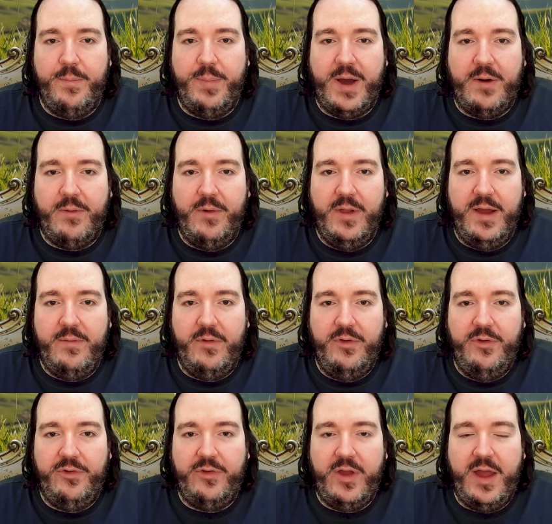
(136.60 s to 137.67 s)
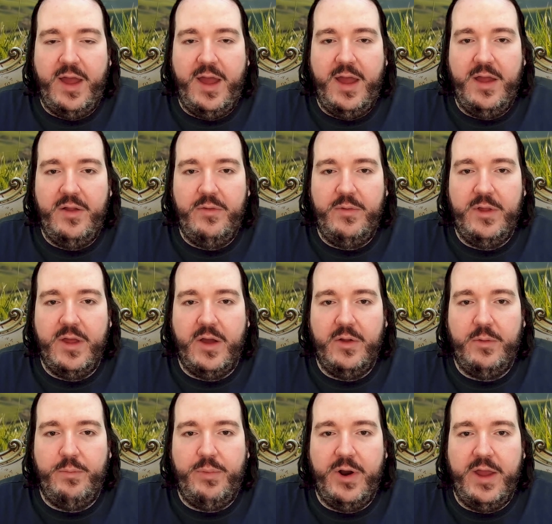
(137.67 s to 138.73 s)
power levels, and
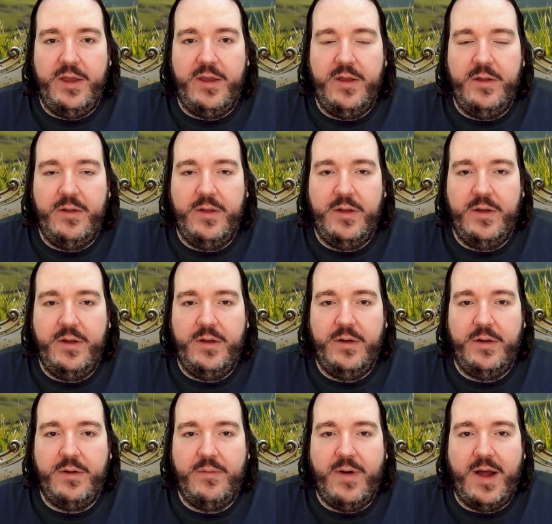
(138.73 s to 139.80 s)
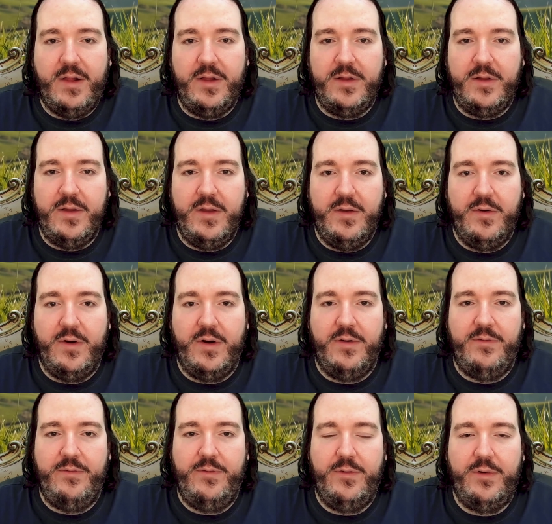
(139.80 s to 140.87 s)
without breaking the quality
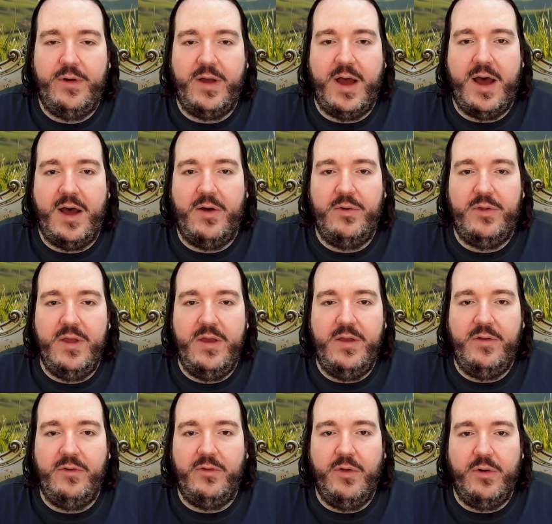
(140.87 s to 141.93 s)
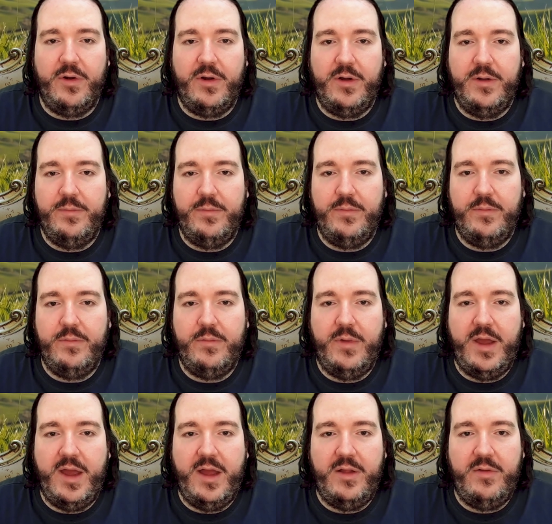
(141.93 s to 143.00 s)
of how things look.
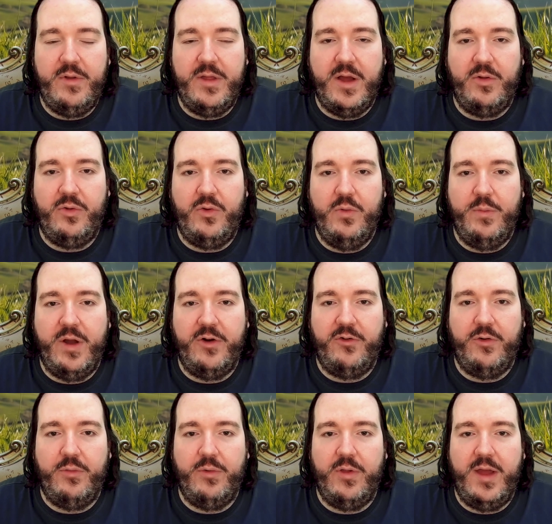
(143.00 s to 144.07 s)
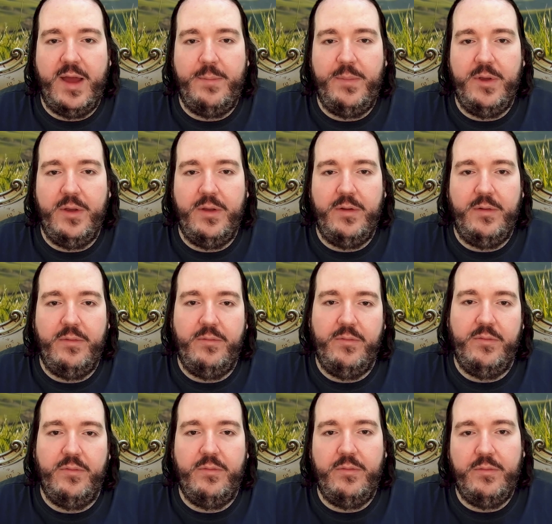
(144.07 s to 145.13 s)
And without too much
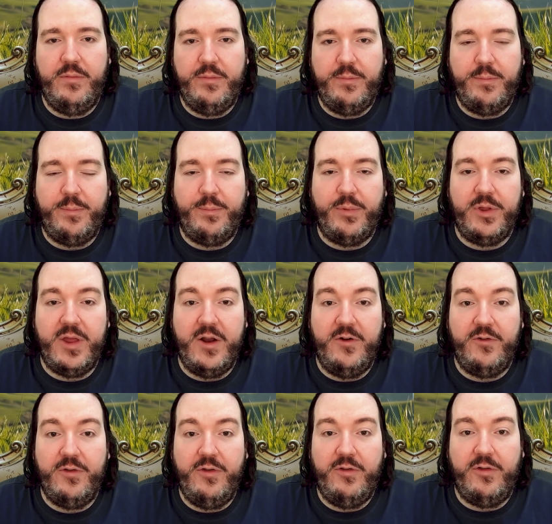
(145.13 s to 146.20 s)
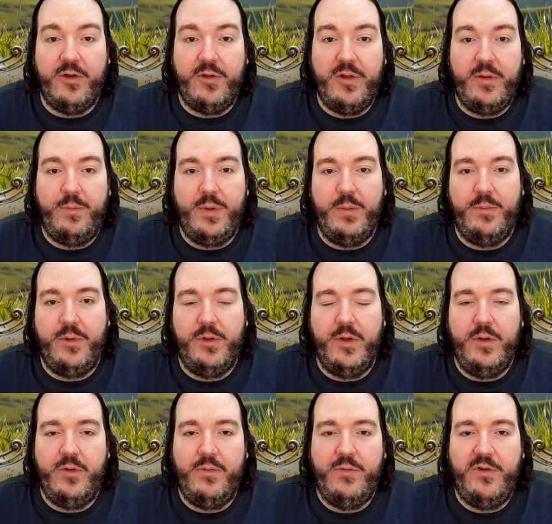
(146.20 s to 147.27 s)
overlapping, potentially, so that people
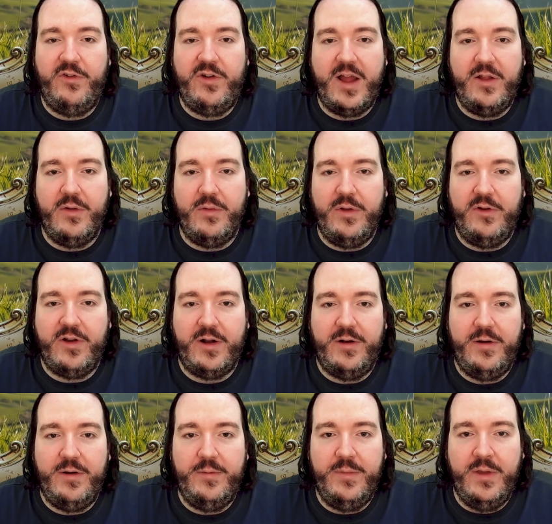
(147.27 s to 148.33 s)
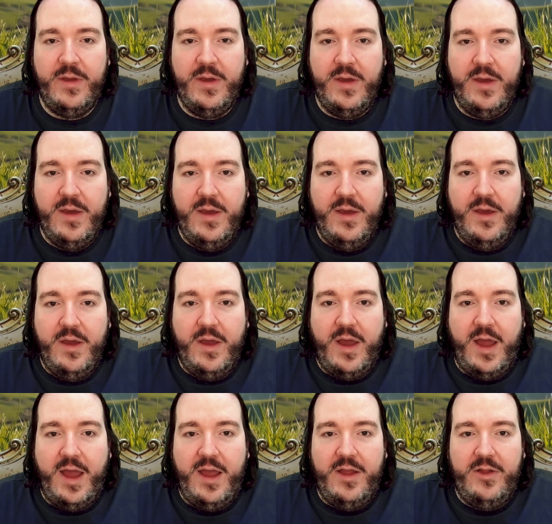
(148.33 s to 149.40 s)
don't overshadow each other.
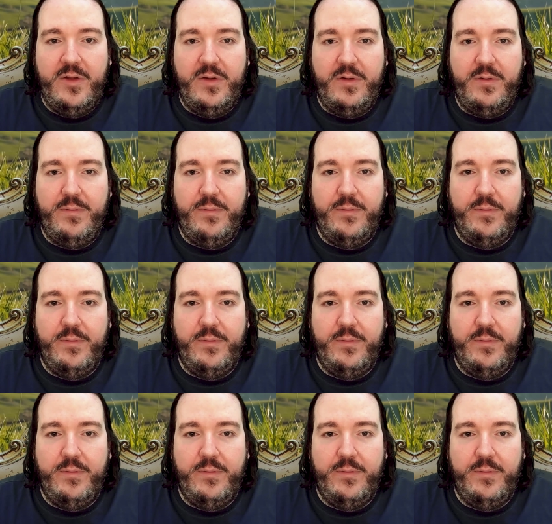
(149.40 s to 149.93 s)
And